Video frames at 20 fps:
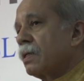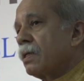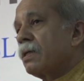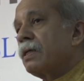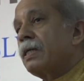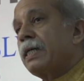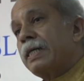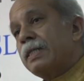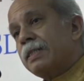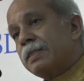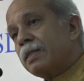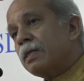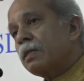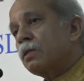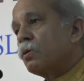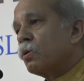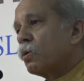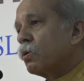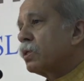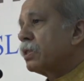A
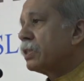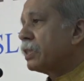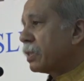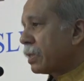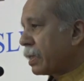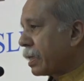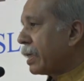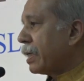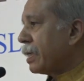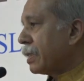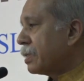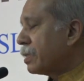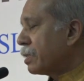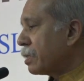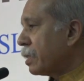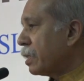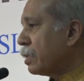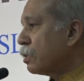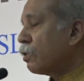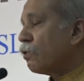lesser known case
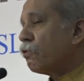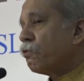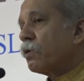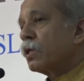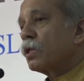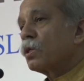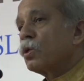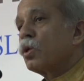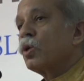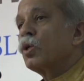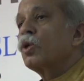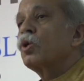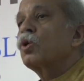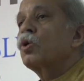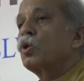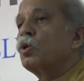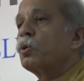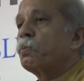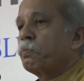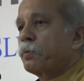is of one
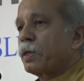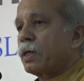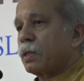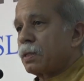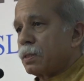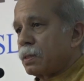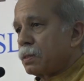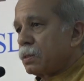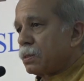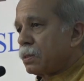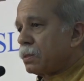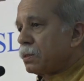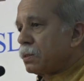Gulrukh Gupta.